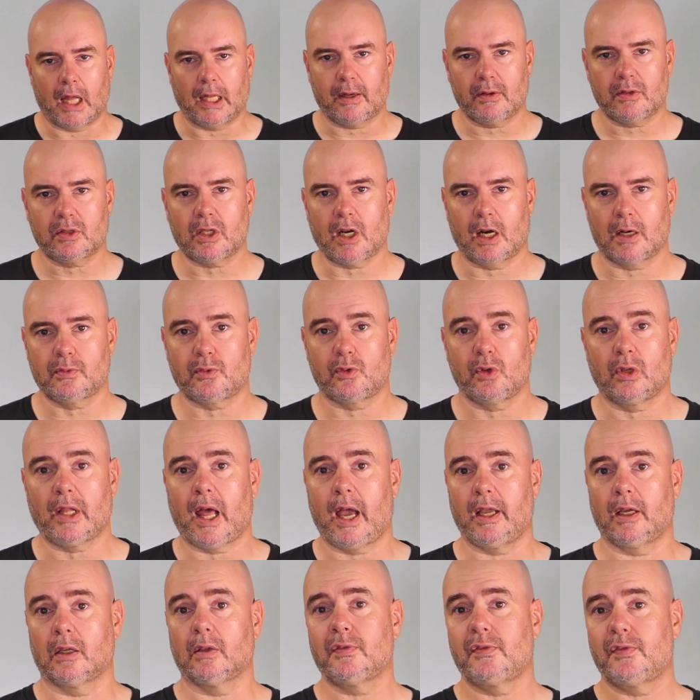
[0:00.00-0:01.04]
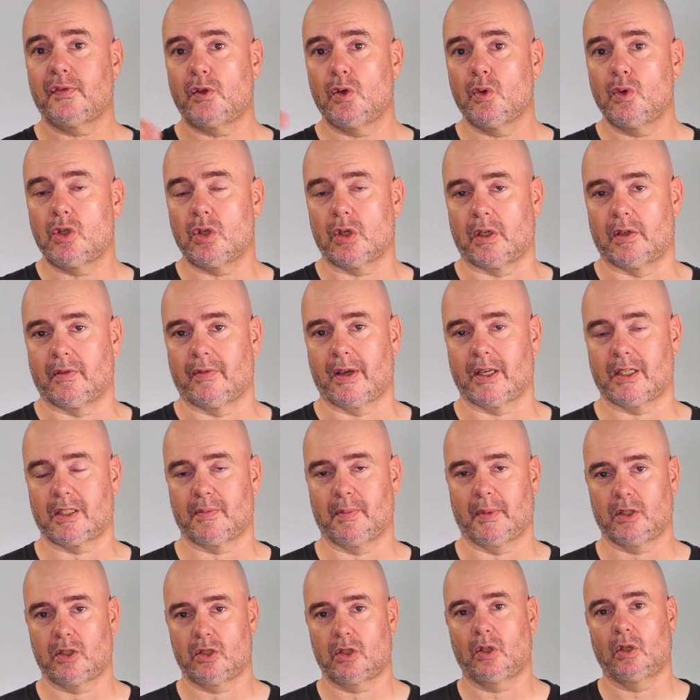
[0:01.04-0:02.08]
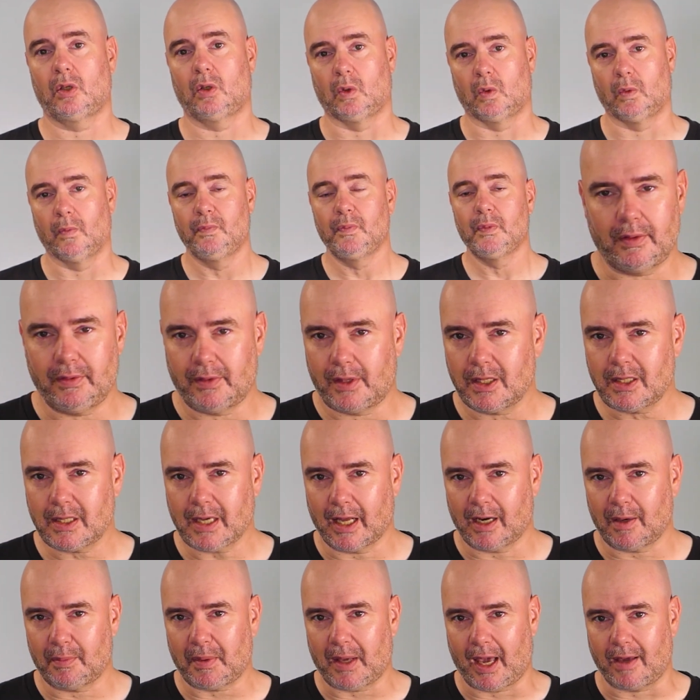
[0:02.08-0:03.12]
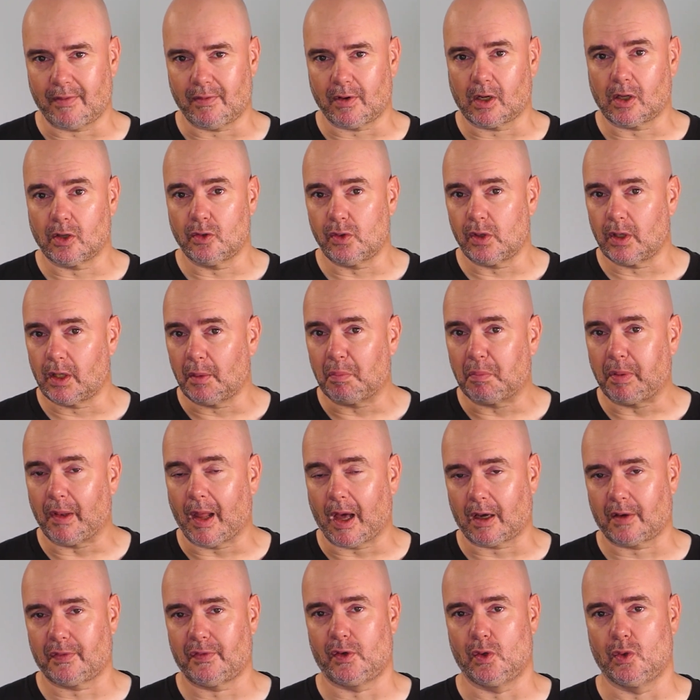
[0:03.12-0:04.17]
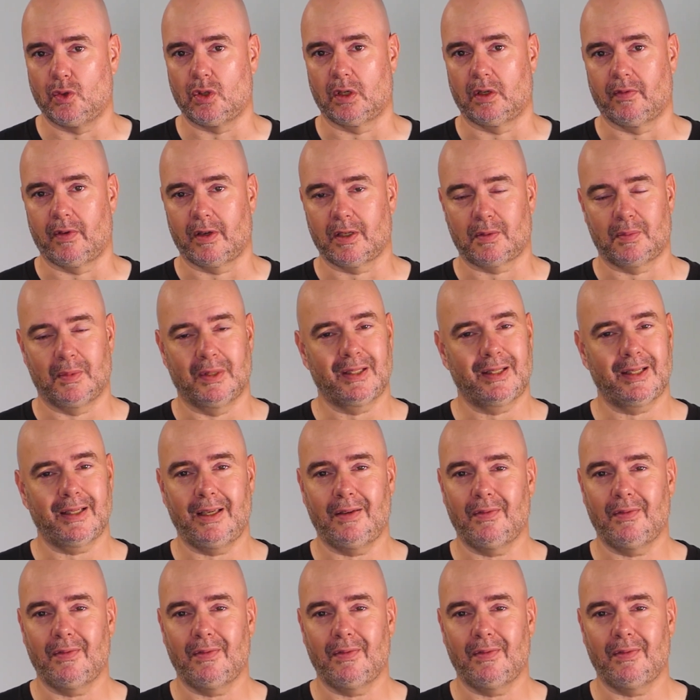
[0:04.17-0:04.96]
A lot of startups rely on future investments too, and this kind of behavior can really block future investments.